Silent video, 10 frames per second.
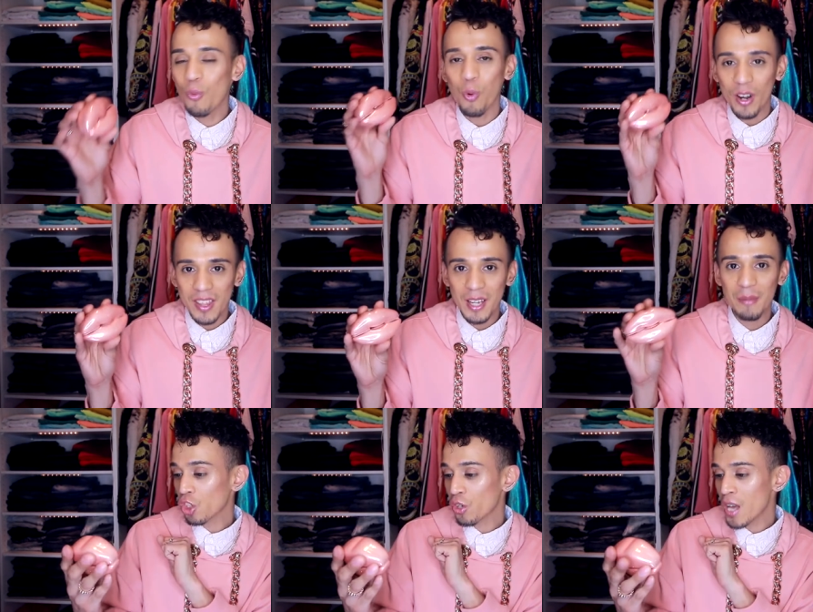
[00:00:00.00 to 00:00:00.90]
worth
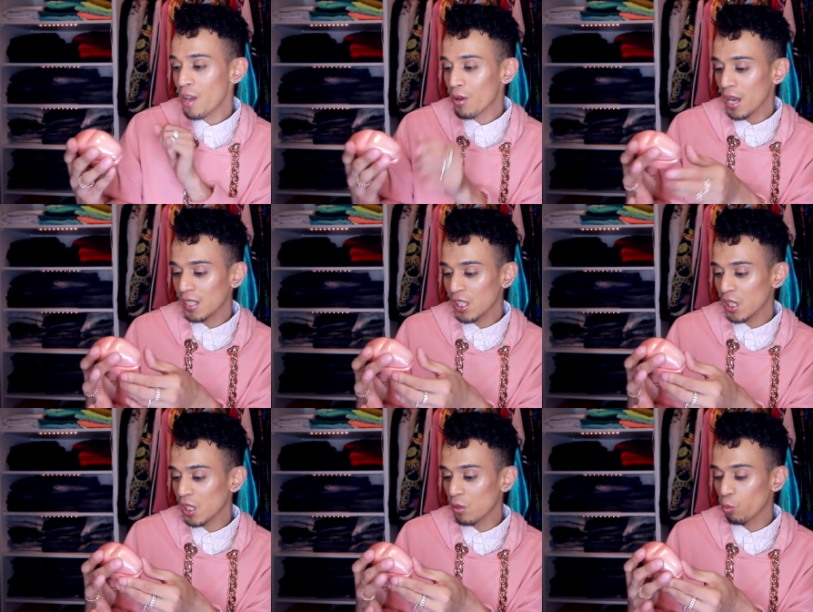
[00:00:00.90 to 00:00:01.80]
it. So yeah, you guys,
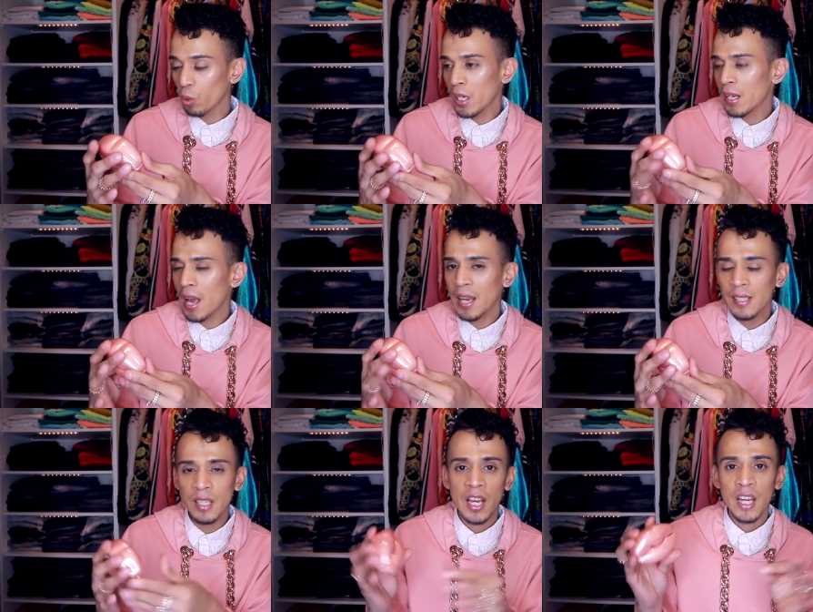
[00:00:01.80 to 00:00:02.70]
this is really
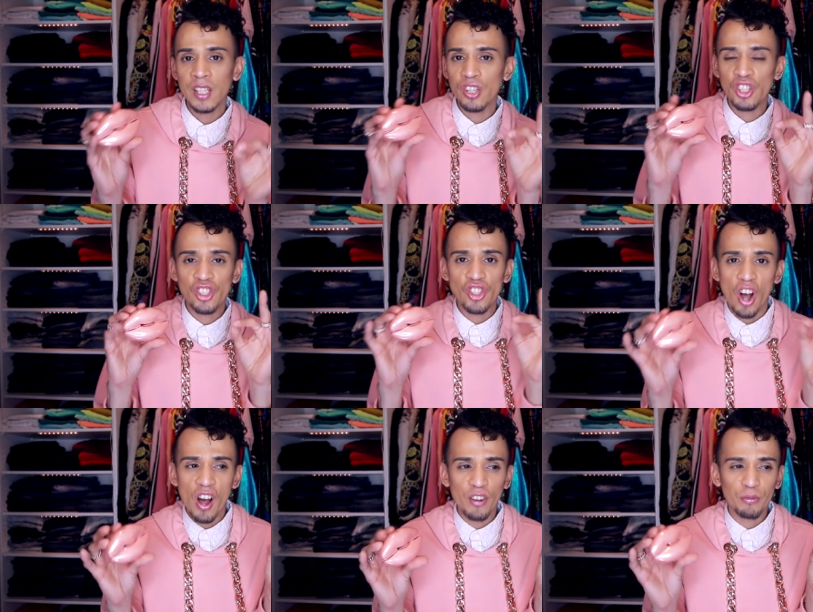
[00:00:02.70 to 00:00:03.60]
nice. It's a
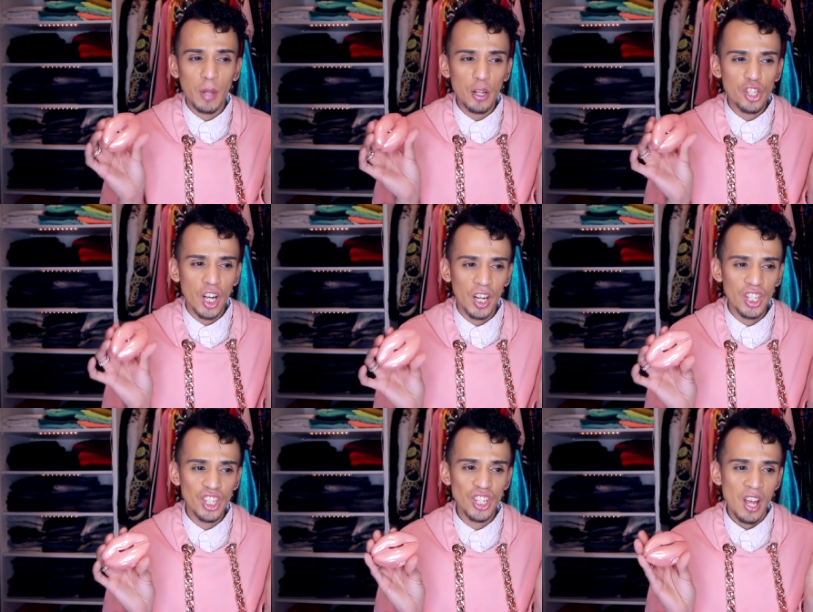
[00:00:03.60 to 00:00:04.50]
soft
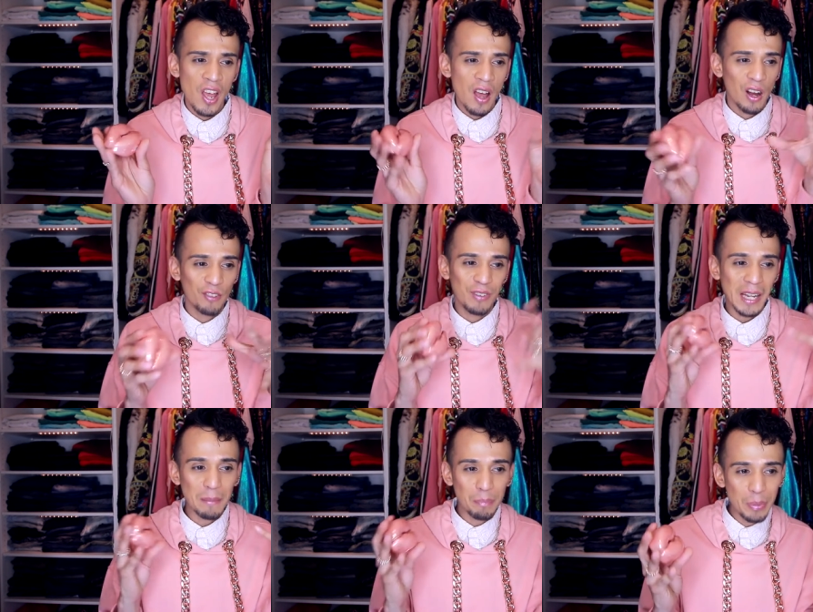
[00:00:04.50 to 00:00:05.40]
touch of
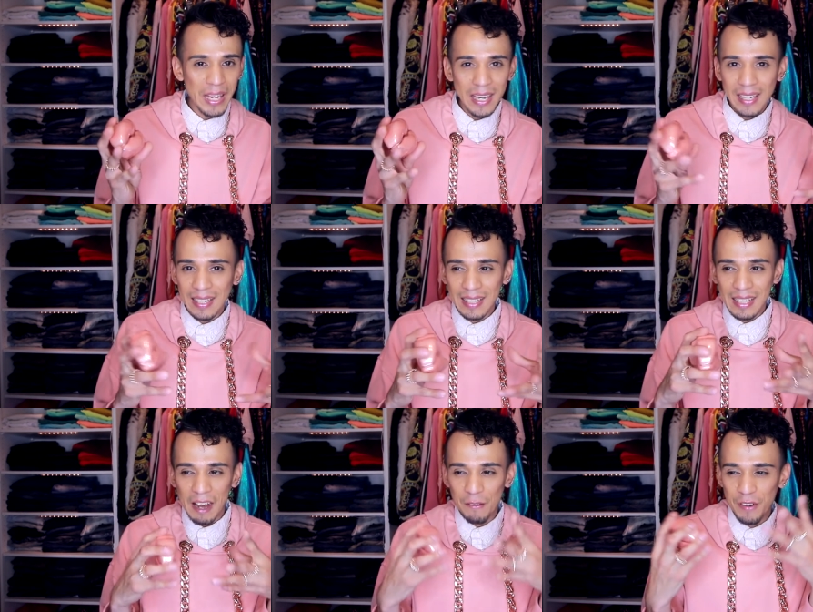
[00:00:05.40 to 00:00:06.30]
like pink,
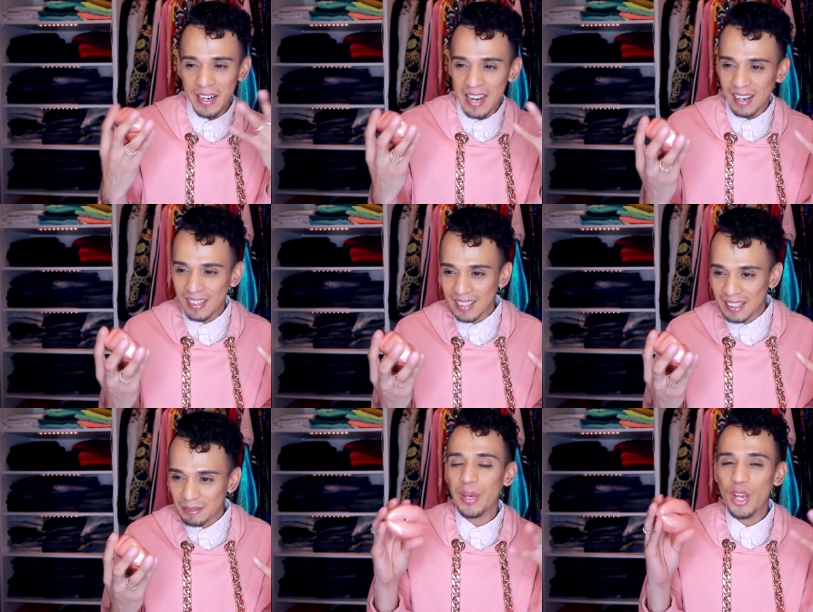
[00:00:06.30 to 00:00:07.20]

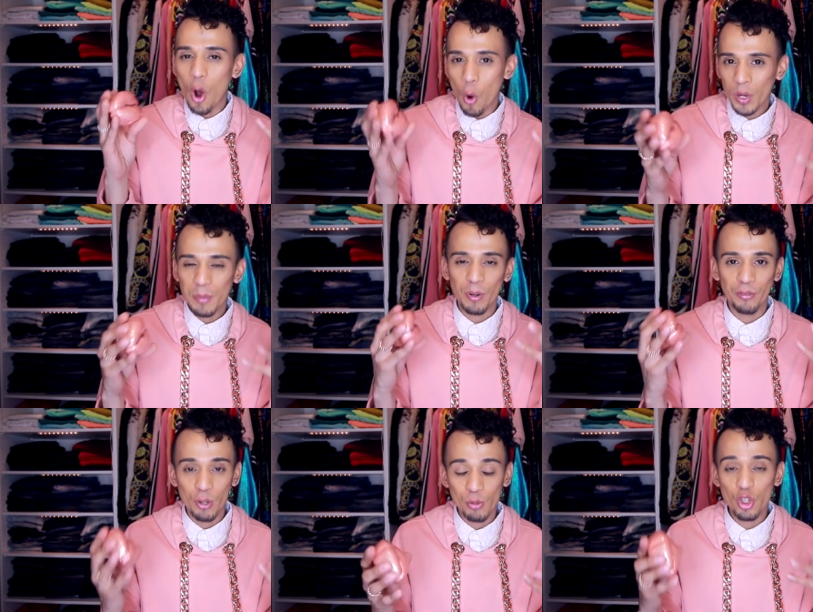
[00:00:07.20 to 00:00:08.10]
vanilla, peony
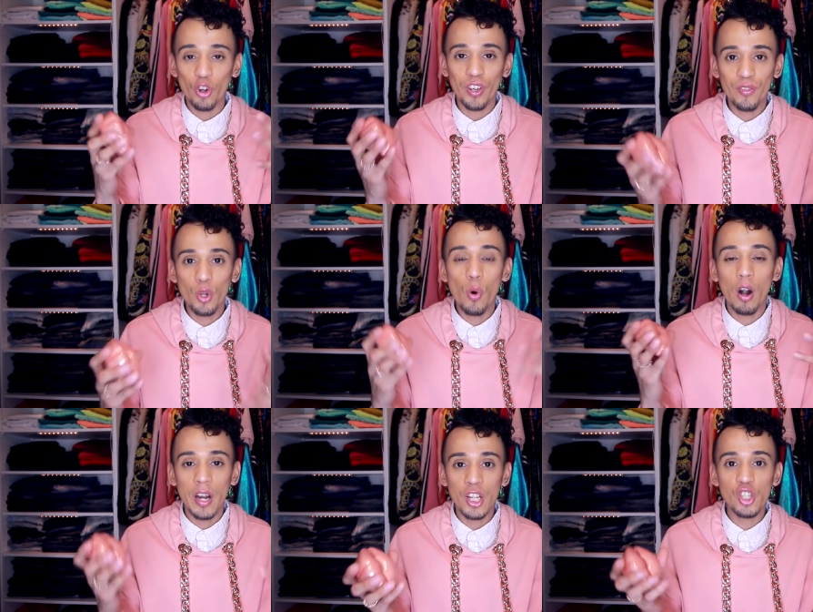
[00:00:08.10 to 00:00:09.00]
perfume. So if you
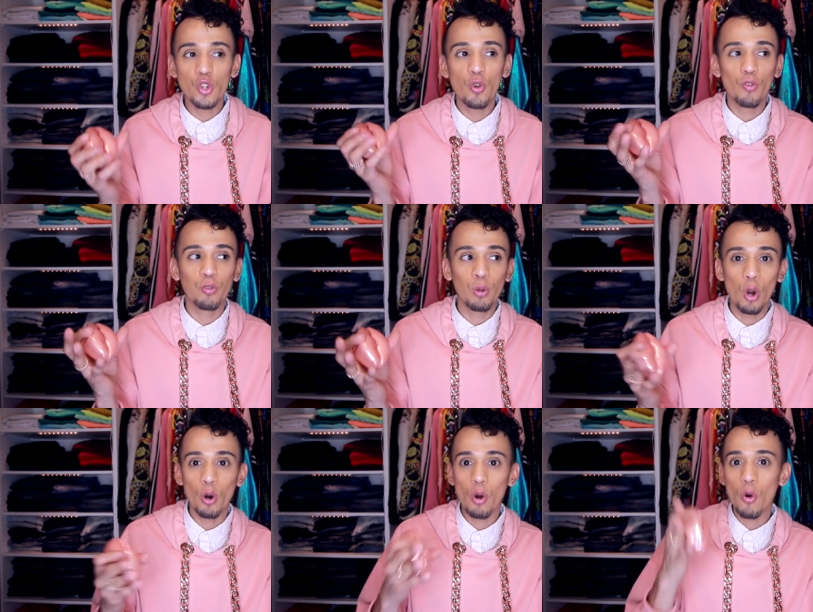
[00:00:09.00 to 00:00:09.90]
are into
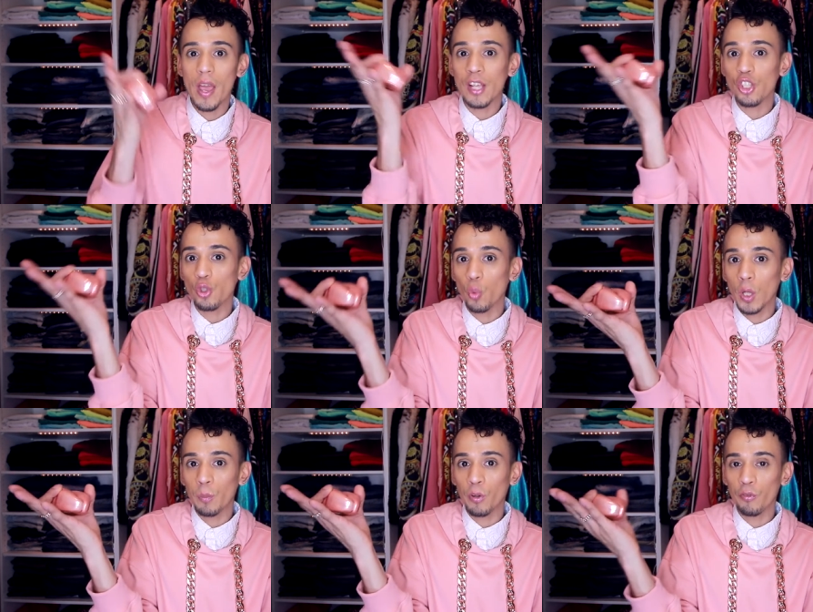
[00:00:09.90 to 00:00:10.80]
floral and
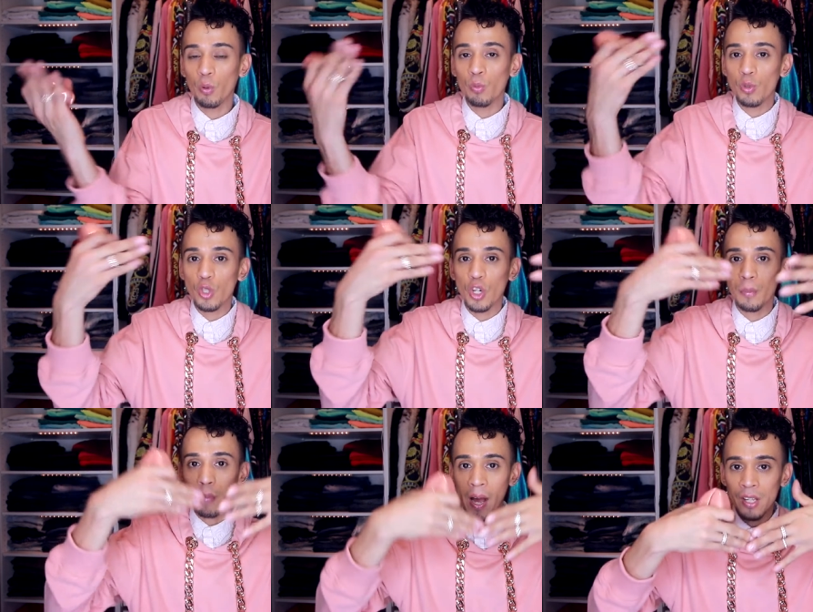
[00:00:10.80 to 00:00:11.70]
sweet perfumes
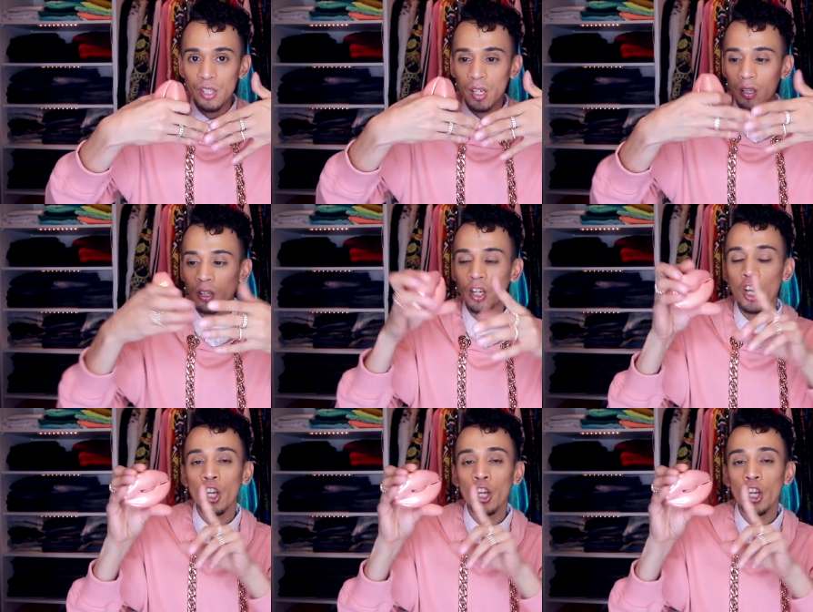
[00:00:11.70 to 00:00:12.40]
combined together,